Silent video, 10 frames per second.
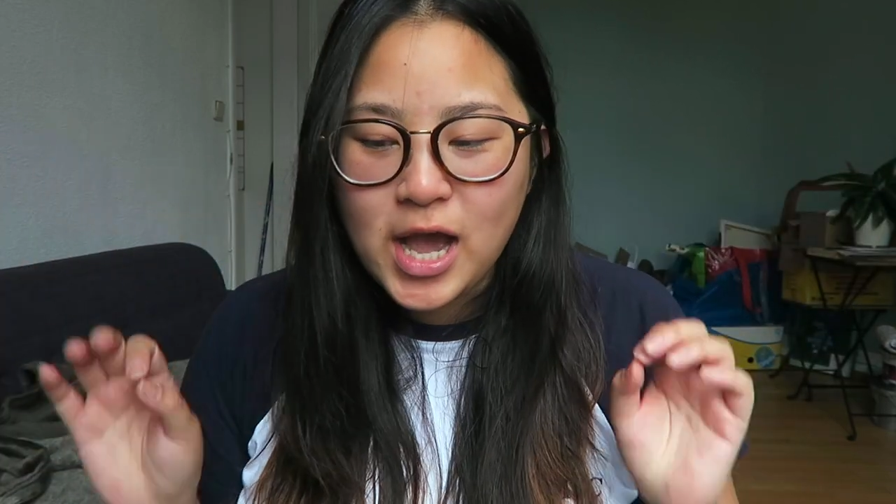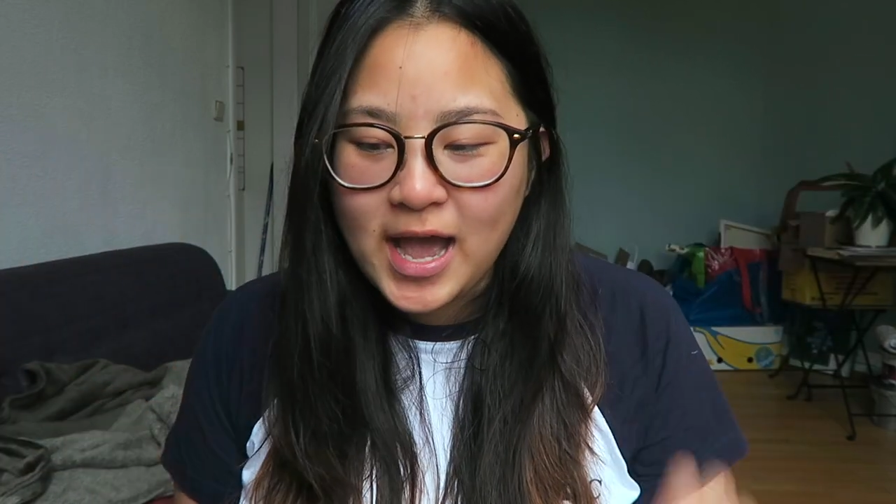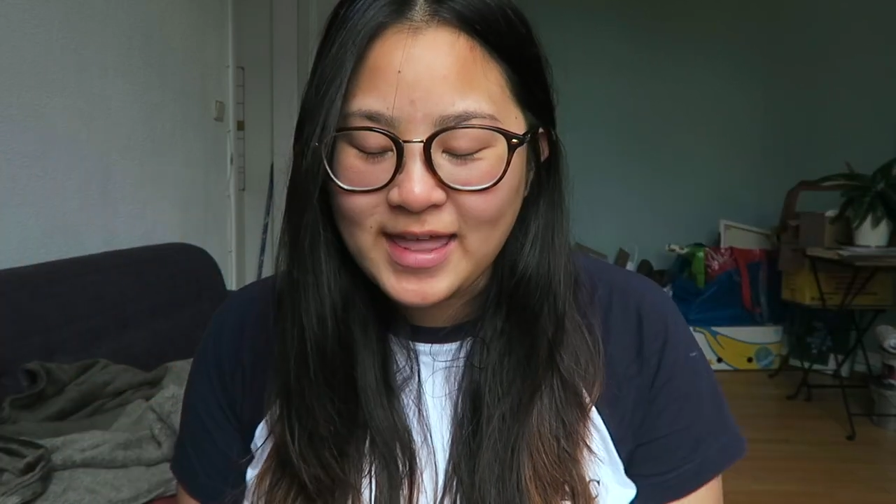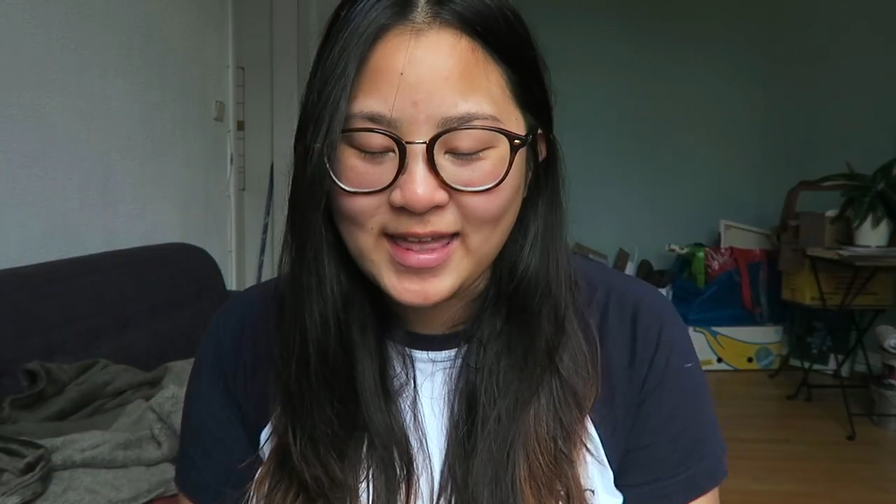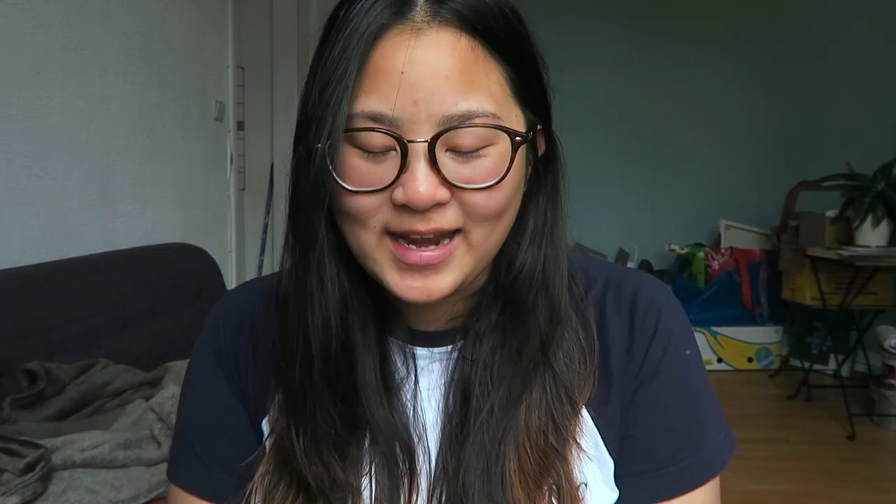
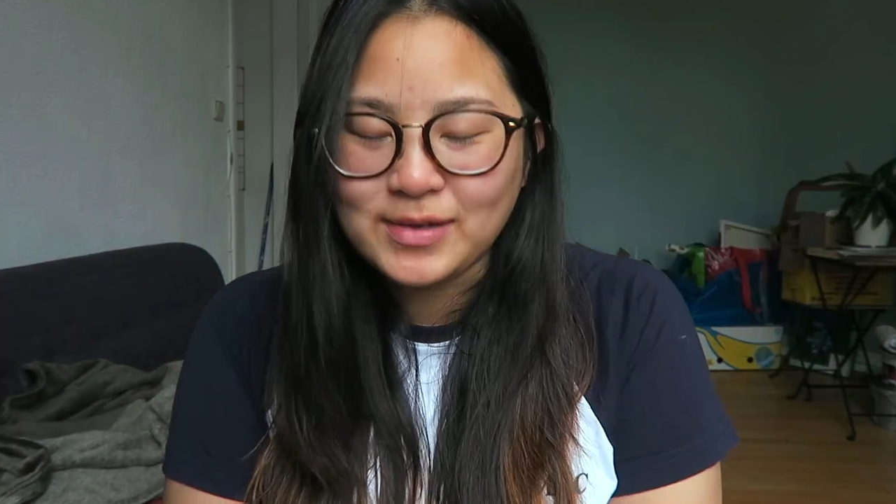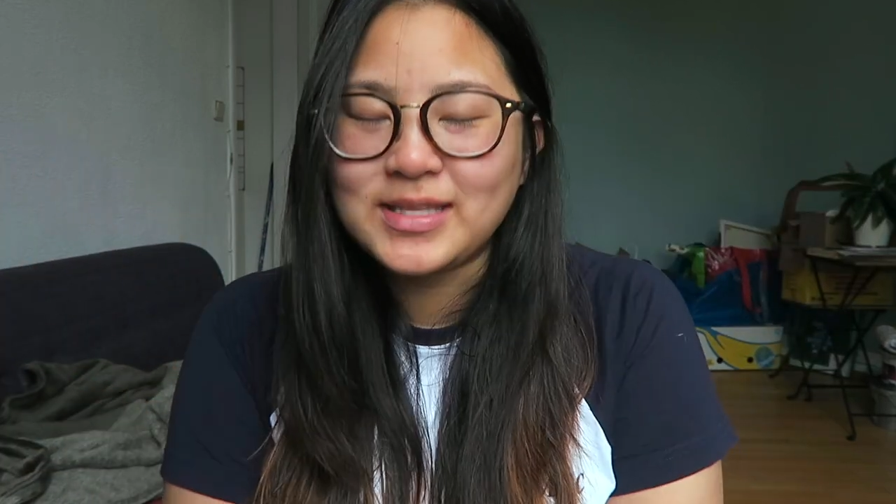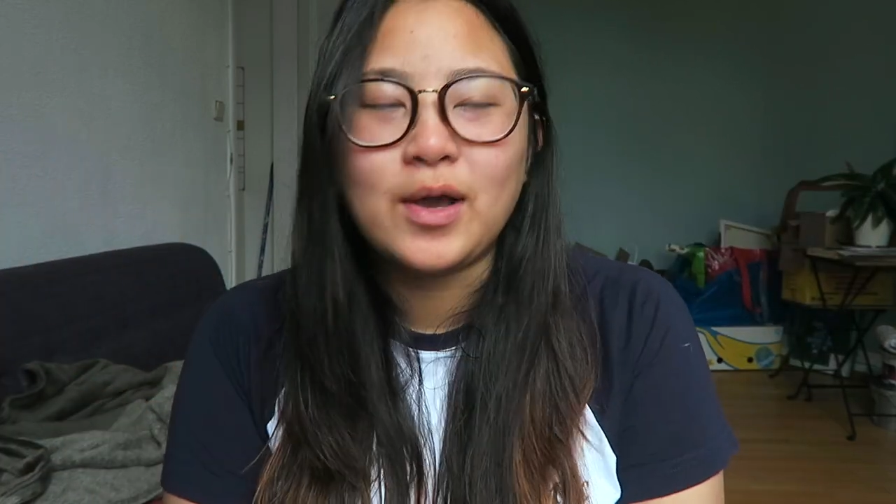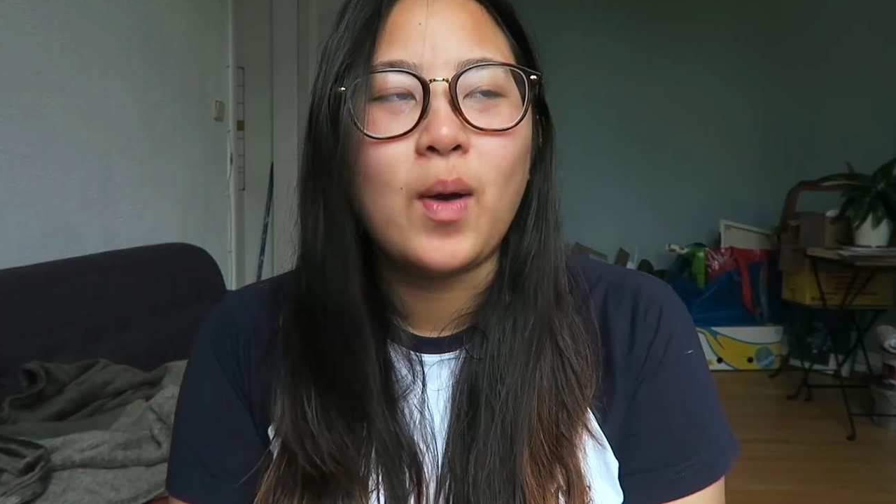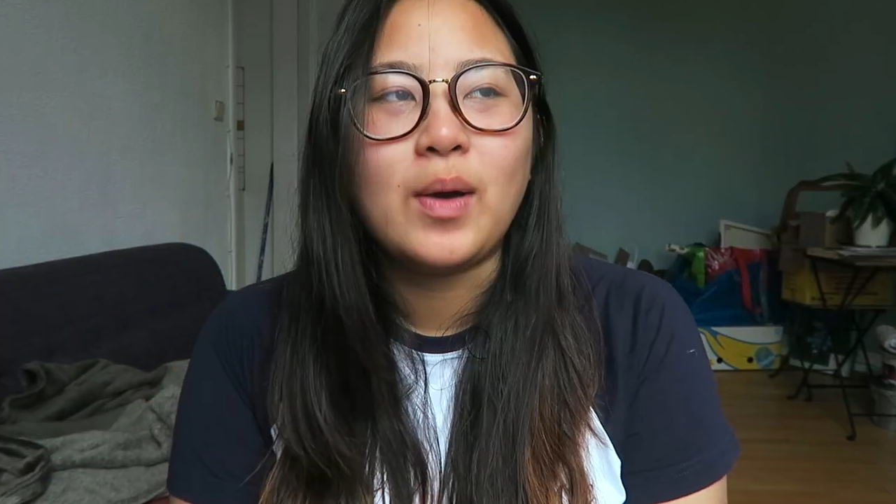And then I was
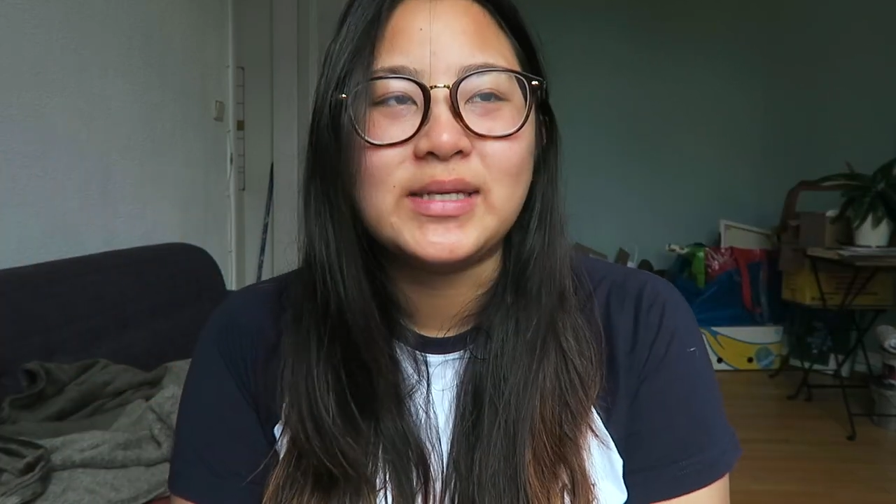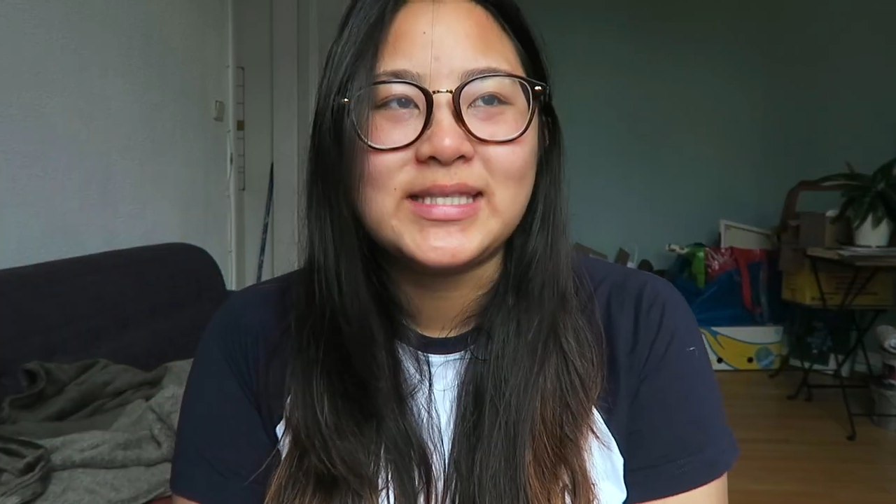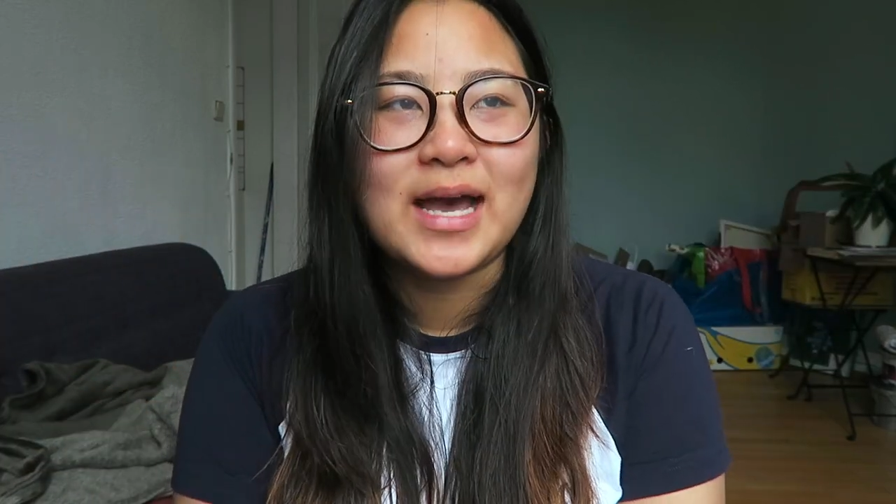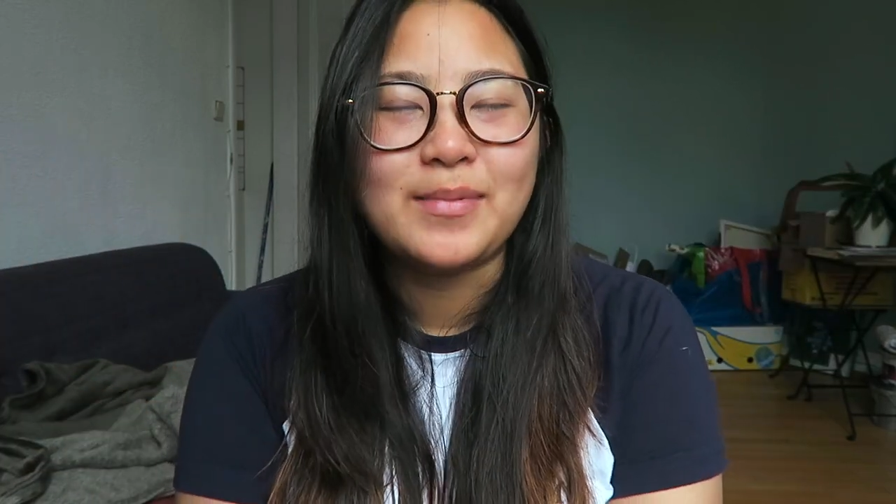like, wow, what's